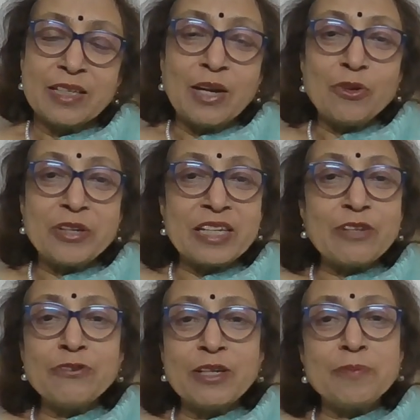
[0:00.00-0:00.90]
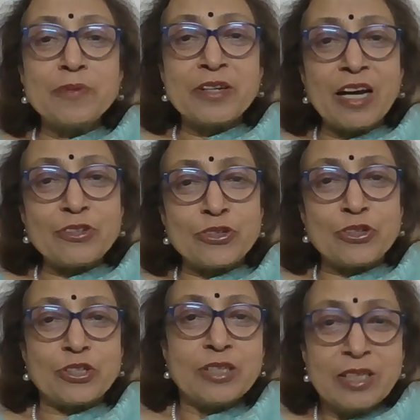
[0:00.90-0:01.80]
Now look at the verb
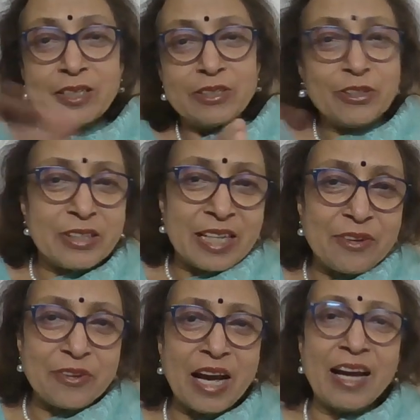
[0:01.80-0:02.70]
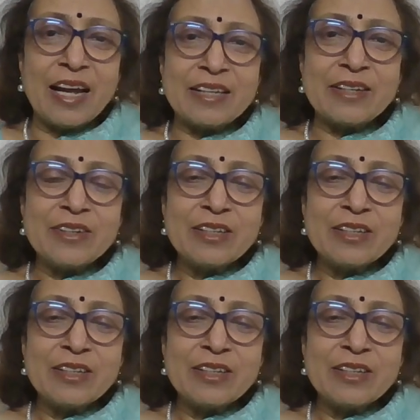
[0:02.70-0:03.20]
rushed. They ran.